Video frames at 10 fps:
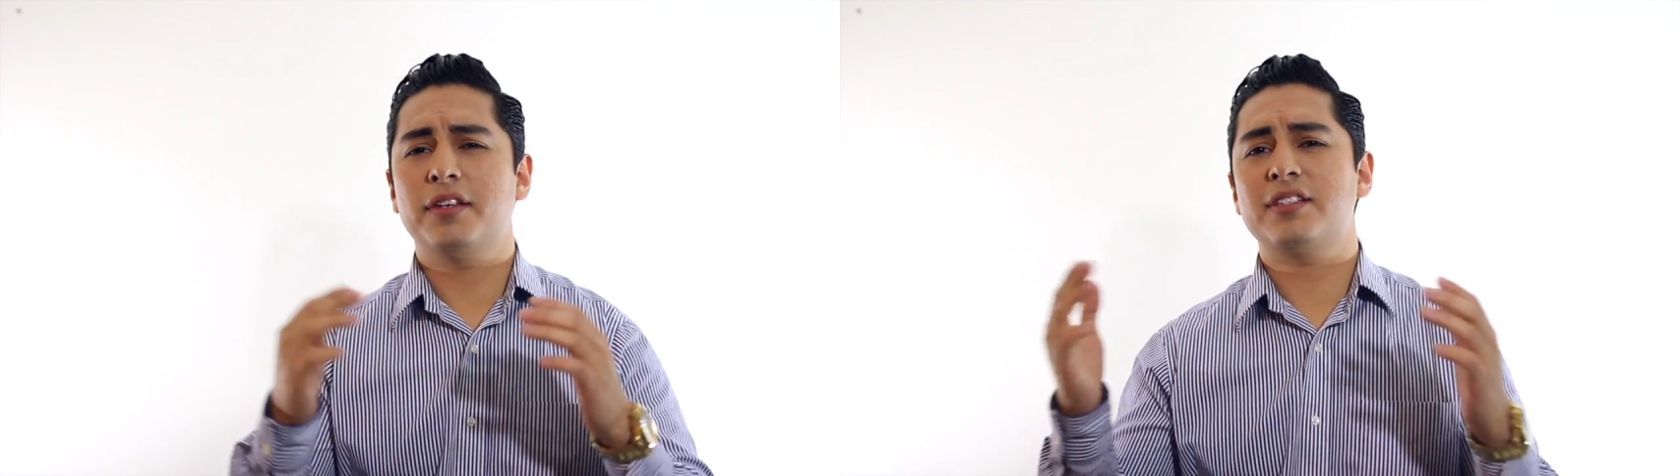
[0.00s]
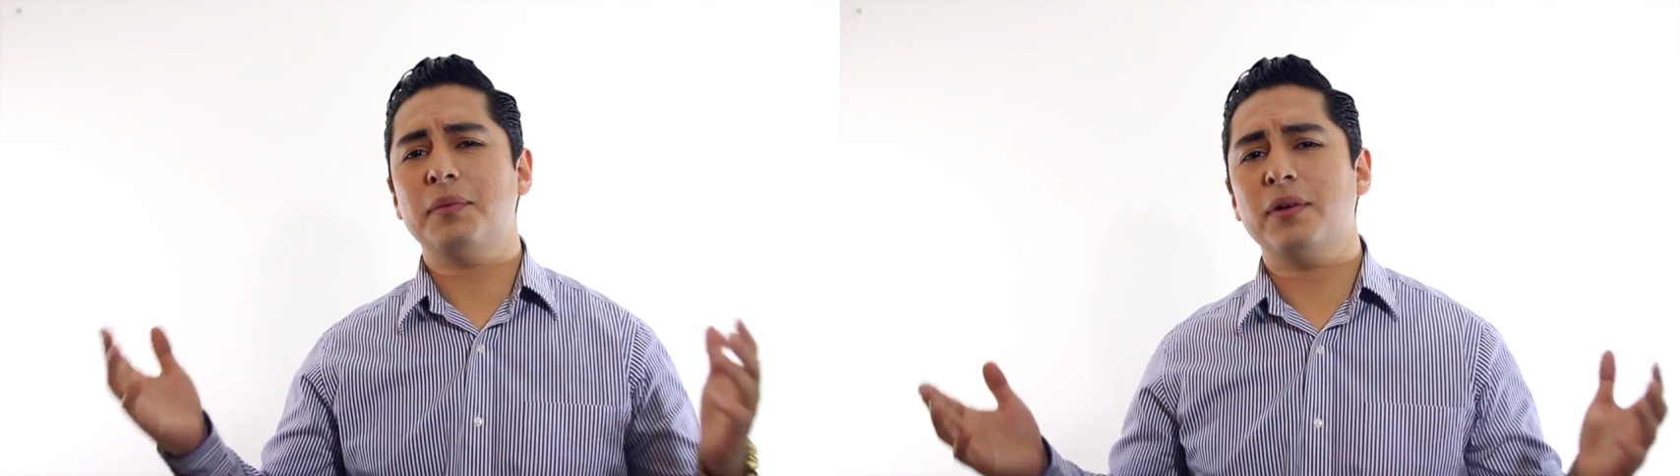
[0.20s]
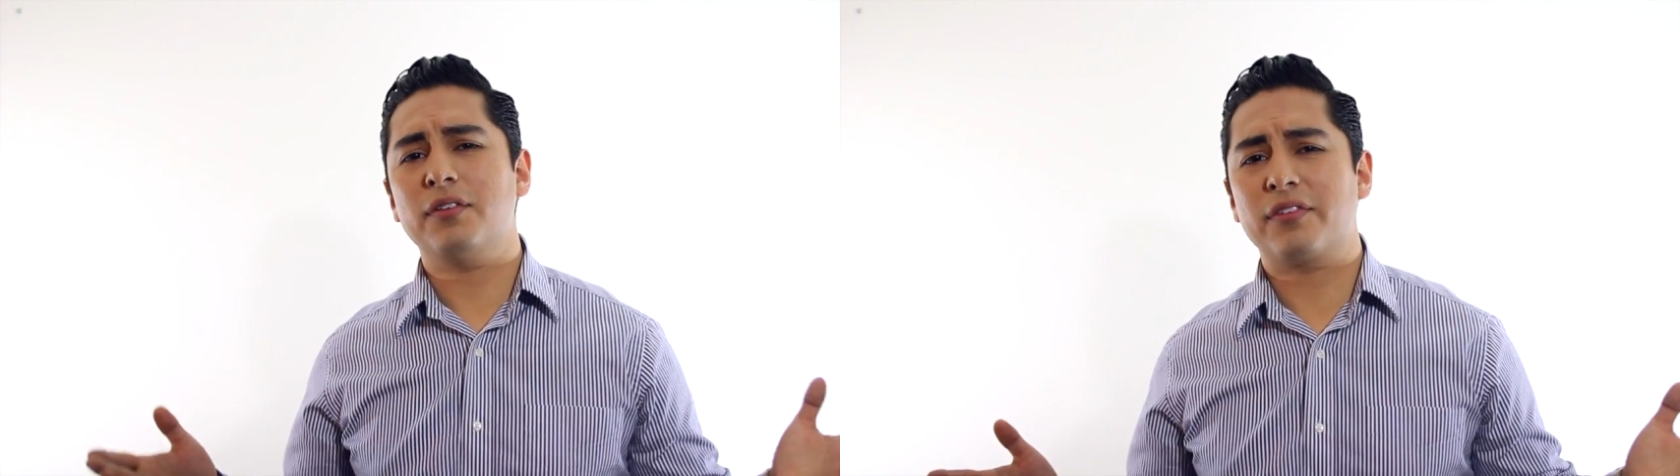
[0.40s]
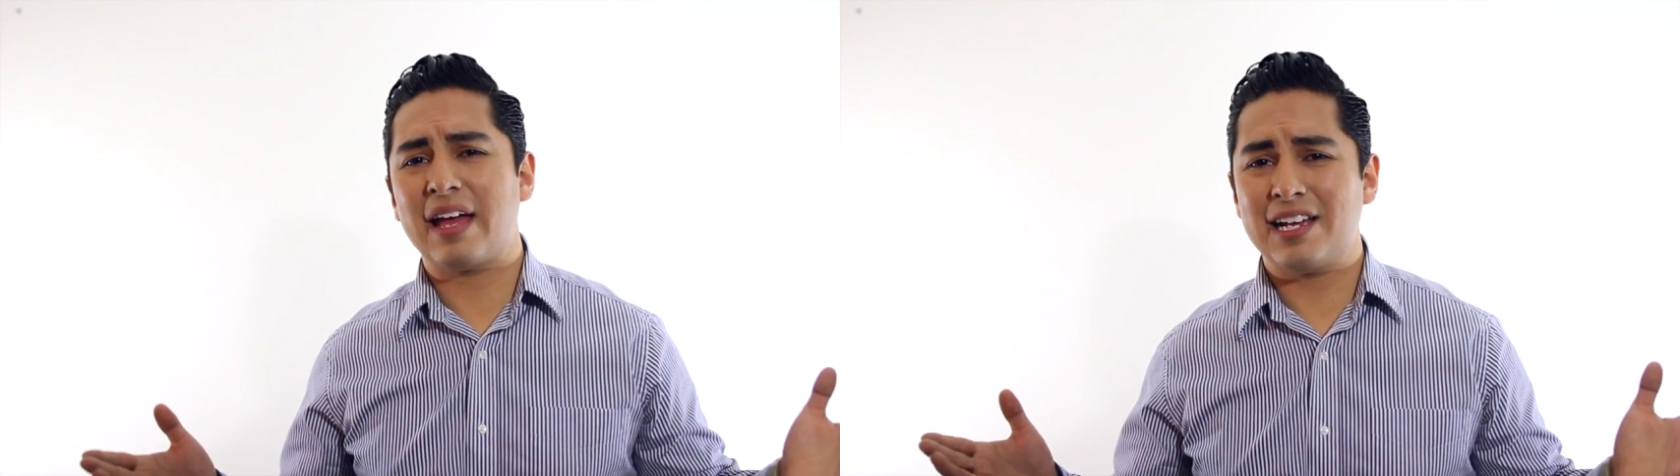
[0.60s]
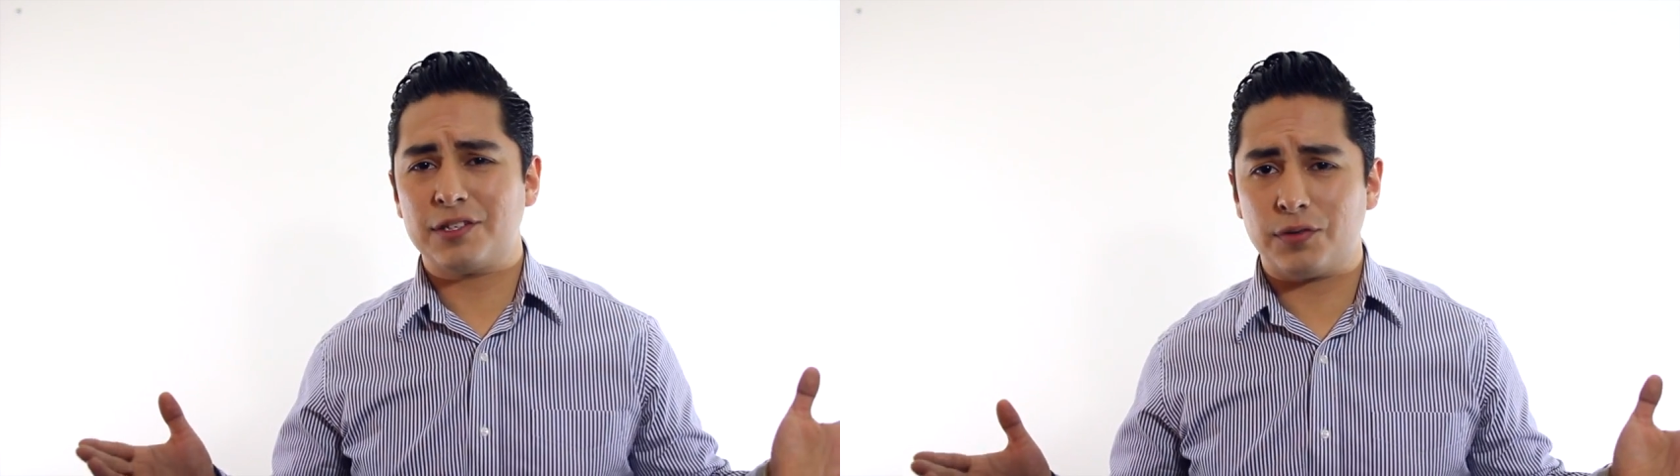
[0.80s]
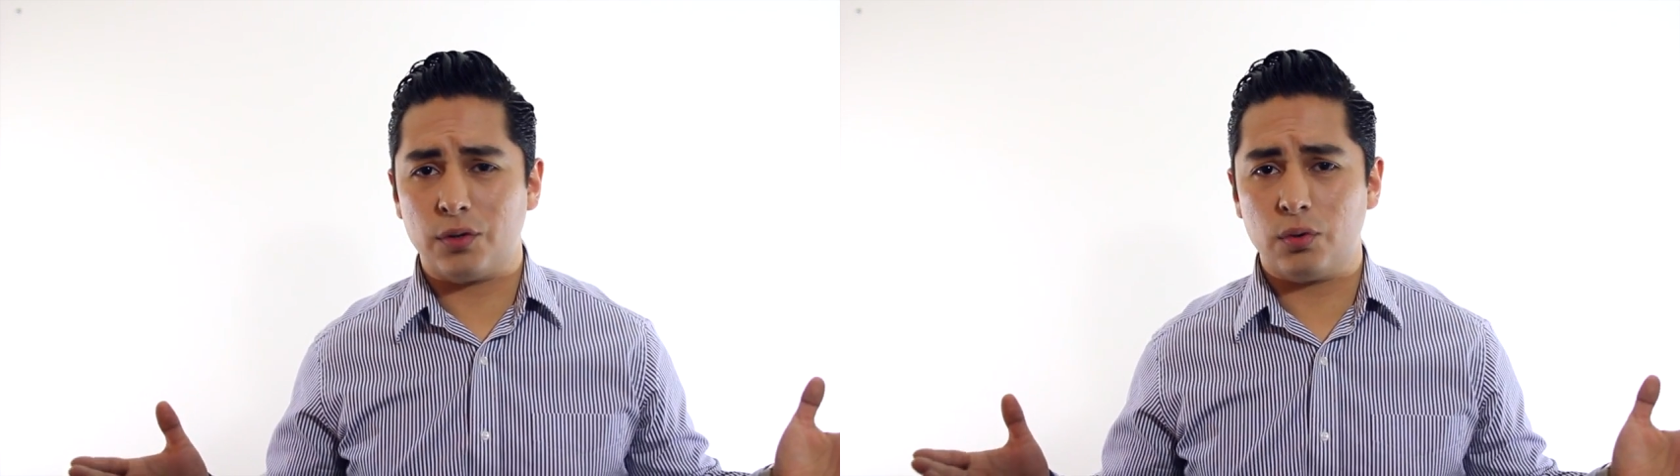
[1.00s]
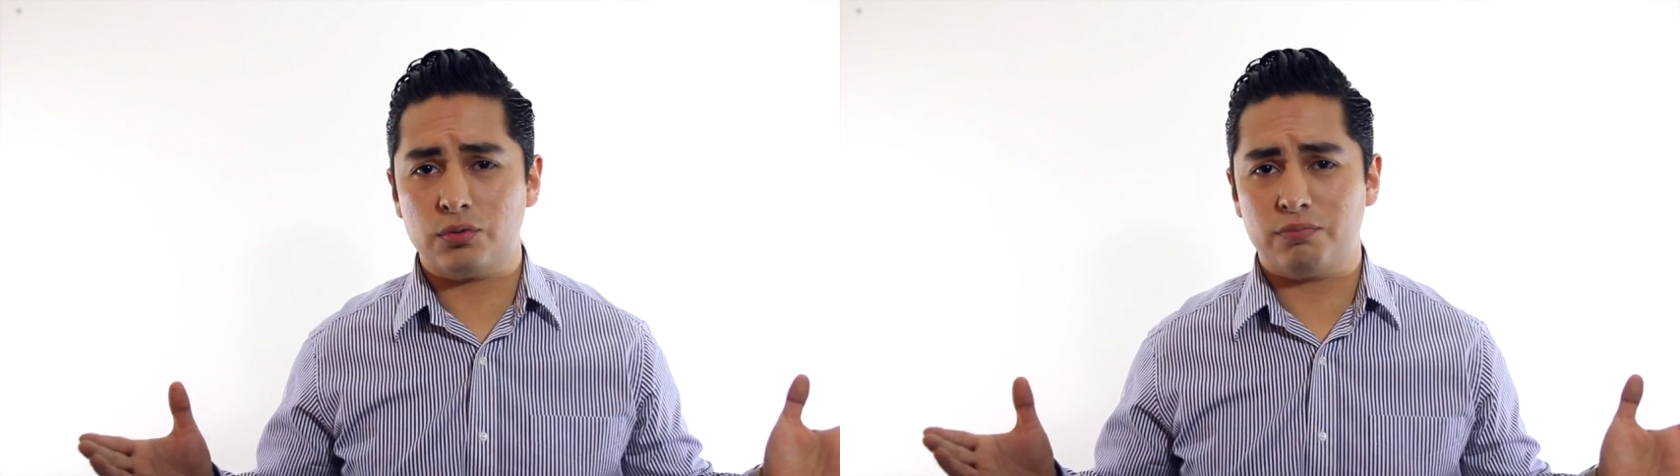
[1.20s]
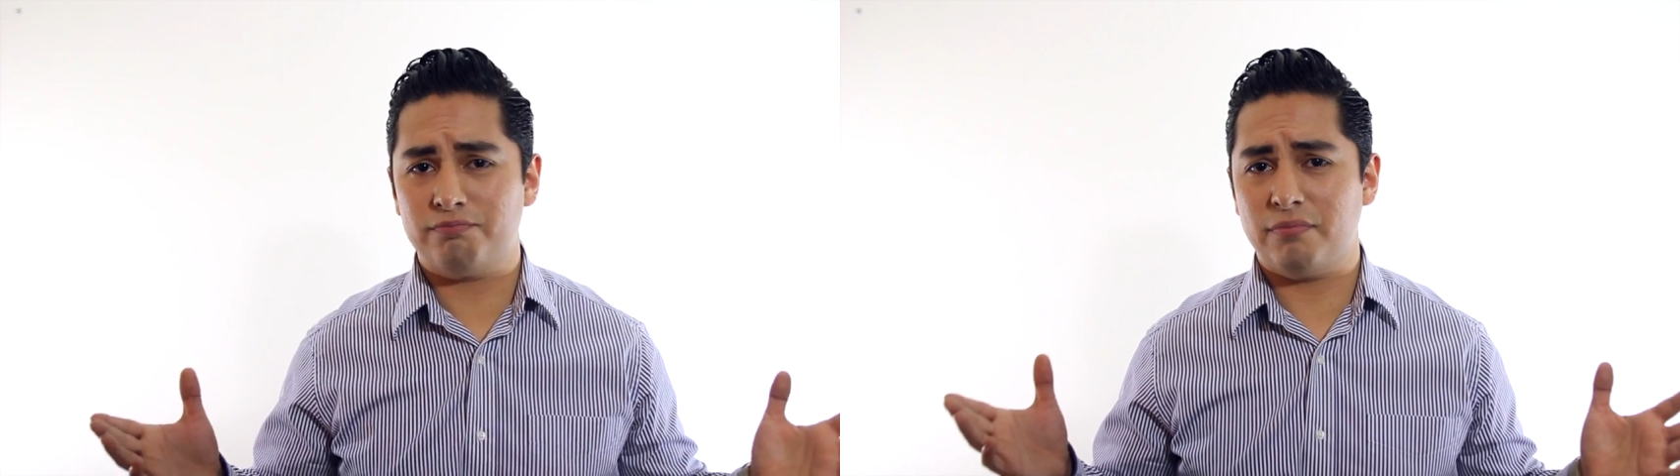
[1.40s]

statement of cash flow